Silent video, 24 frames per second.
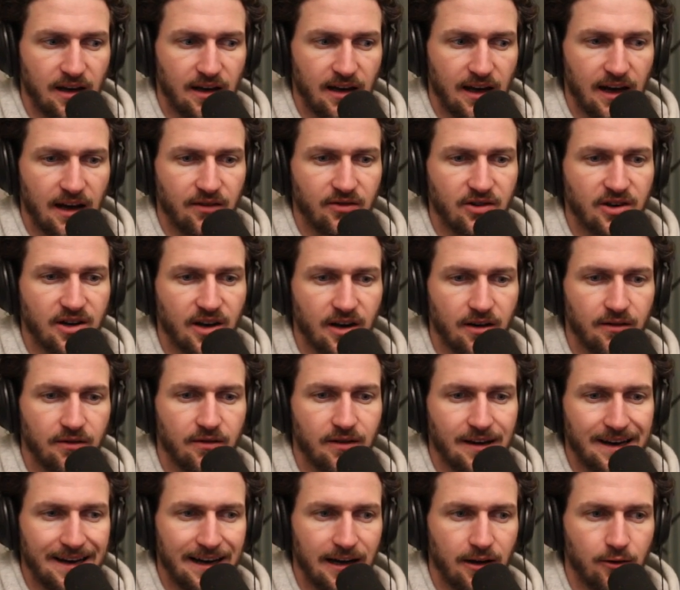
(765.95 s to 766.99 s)
have enough
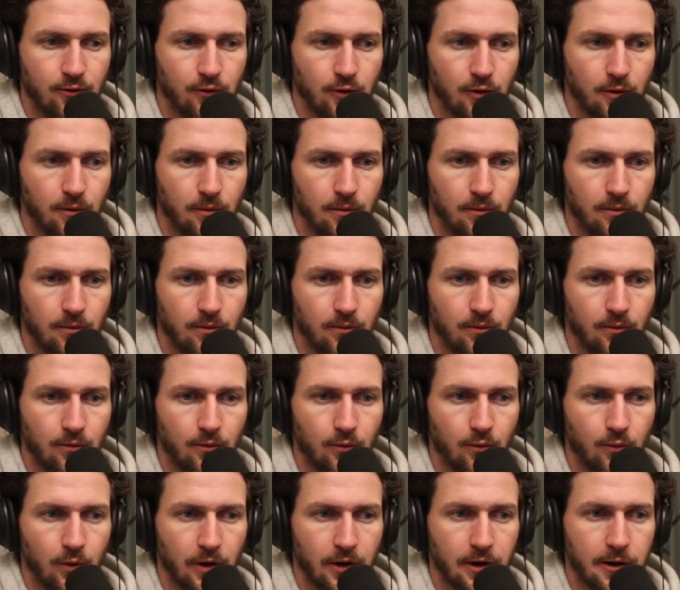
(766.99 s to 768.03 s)
headroom
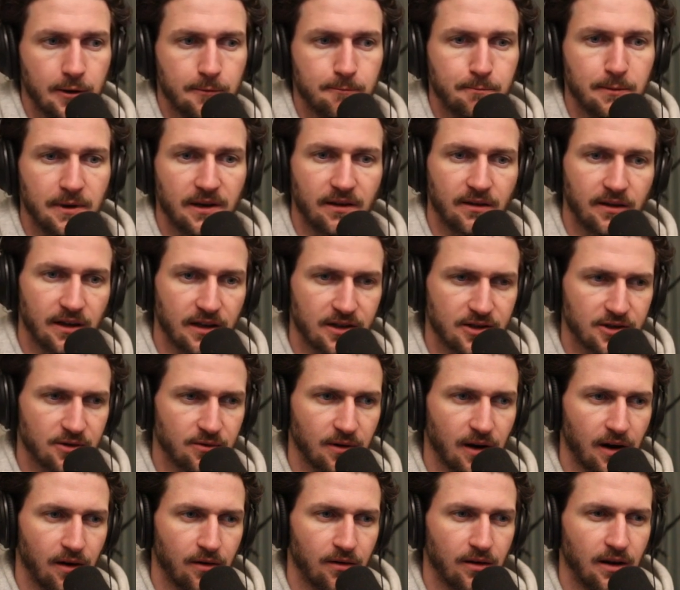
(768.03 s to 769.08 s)
where you can build things
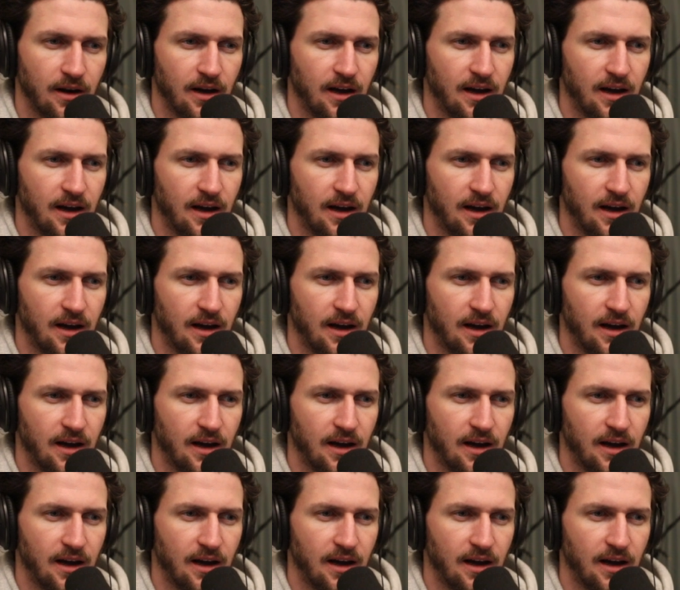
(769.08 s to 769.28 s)
around.